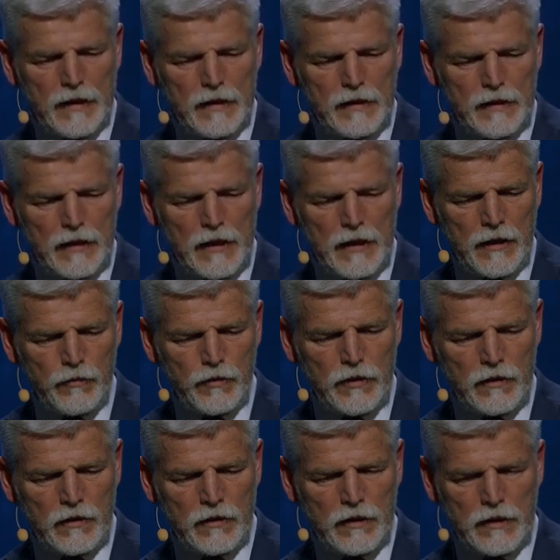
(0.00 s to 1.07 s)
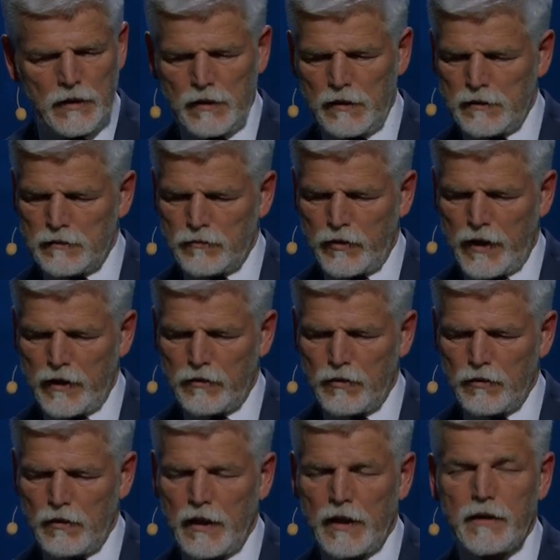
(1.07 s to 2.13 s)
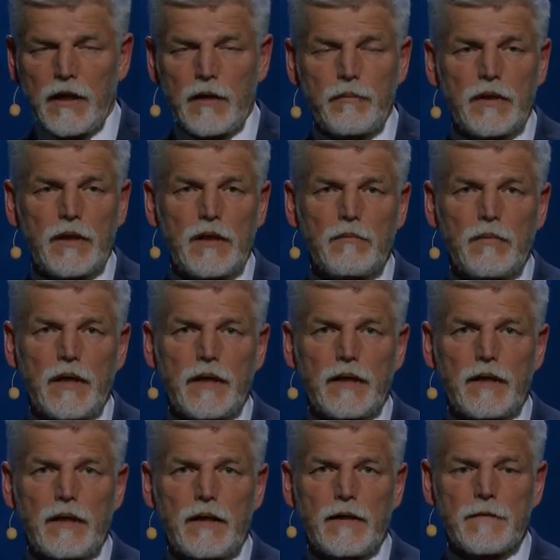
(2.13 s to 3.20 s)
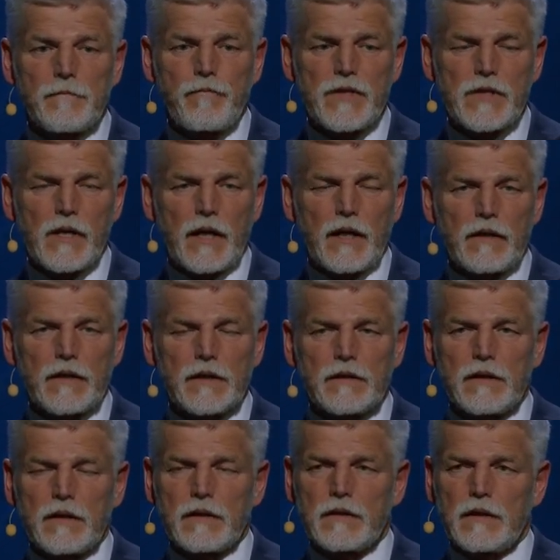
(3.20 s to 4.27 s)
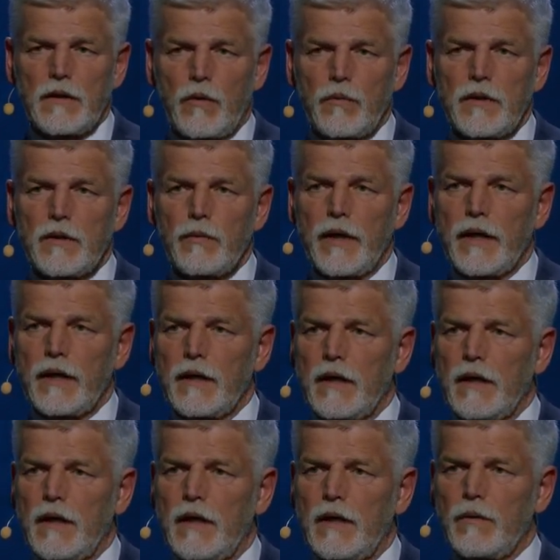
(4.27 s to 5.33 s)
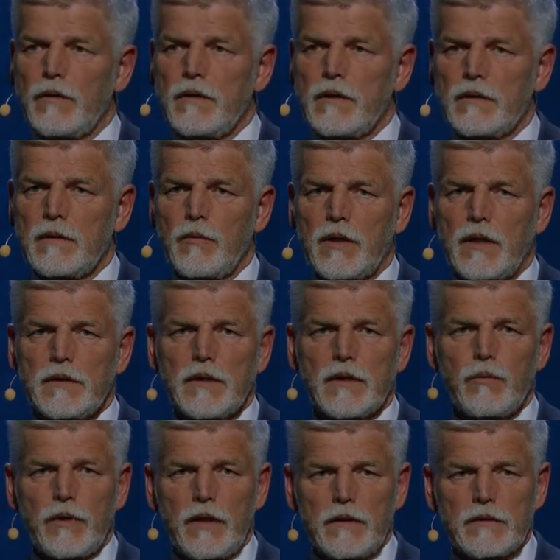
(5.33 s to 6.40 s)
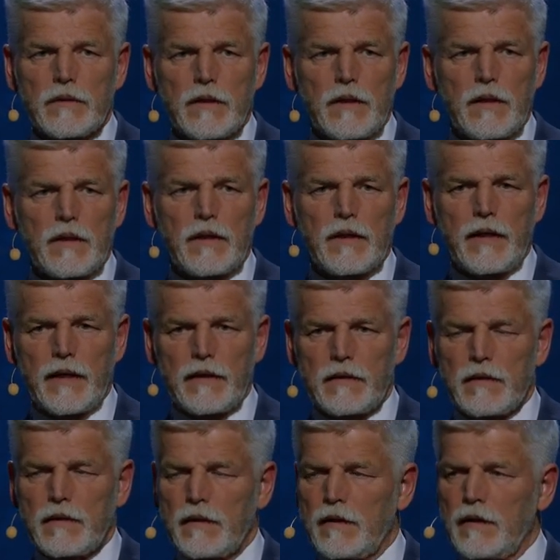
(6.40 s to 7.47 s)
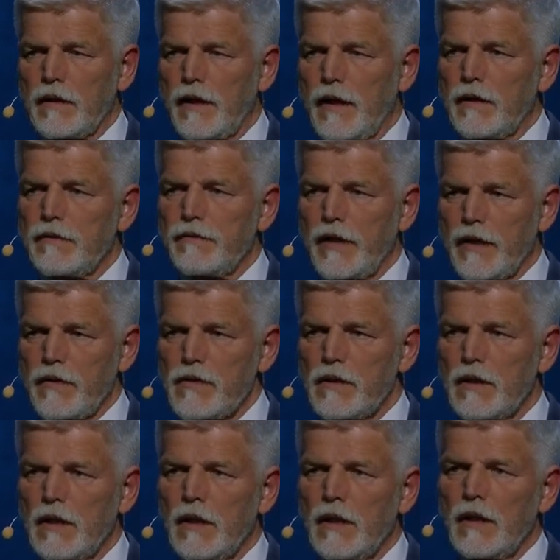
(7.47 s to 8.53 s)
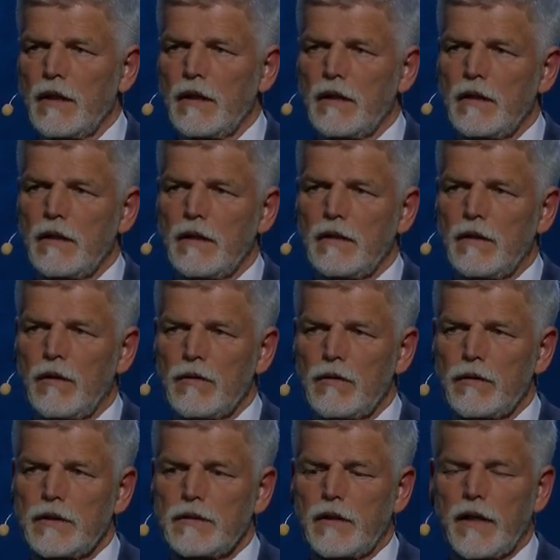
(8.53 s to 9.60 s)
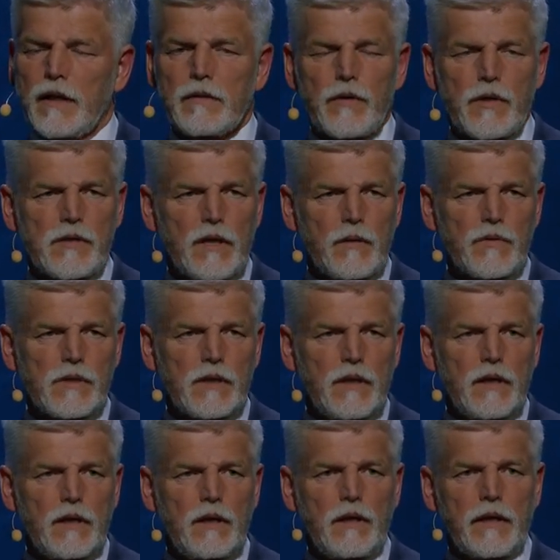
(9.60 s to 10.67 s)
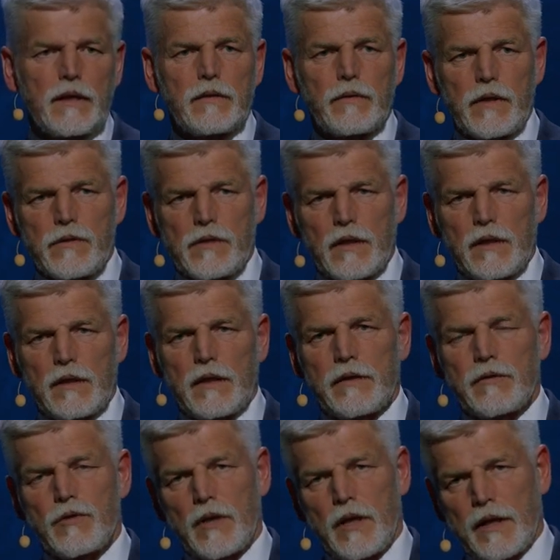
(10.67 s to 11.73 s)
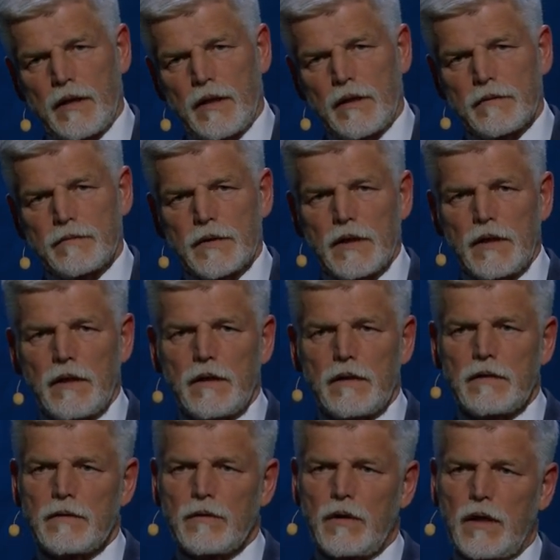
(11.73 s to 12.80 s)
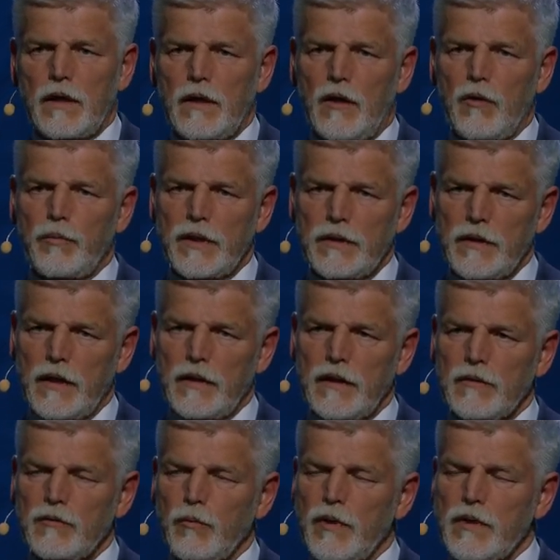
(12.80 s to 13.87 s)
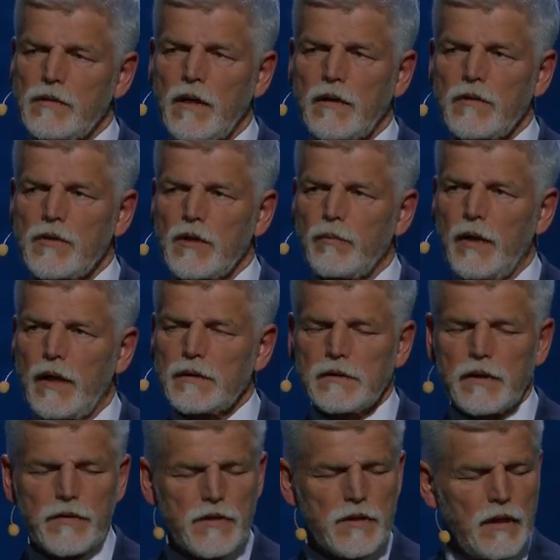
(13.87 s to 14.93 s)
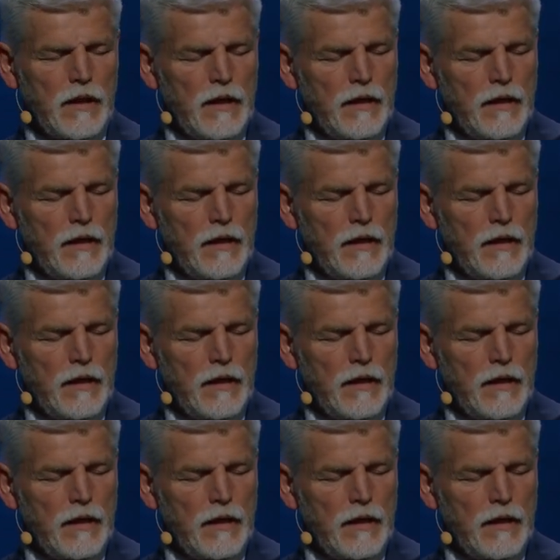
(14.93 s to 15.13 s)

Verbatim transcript: Uh, I would uh, try to end up uh, by saying that the only way how the democratic world can can face uh, authoritarian regimes uh, like Russia and China, uh, who are now pretending to be strategic partners,